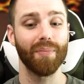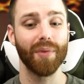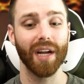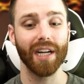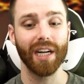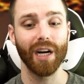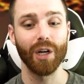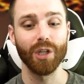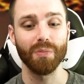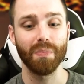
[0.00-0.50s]
that
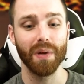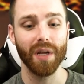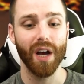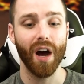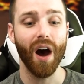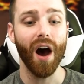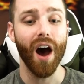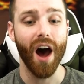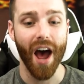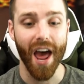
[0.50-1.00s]
goes
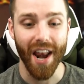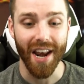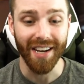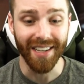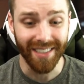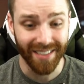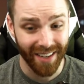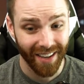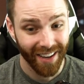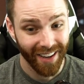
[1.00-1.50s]

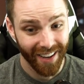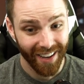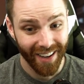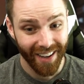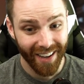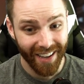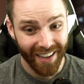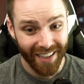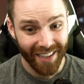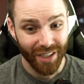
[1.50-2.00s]
beyond
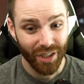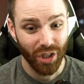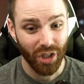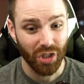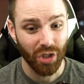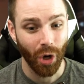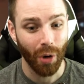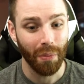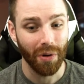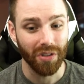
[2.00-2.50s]
just
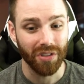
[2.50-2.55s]
normal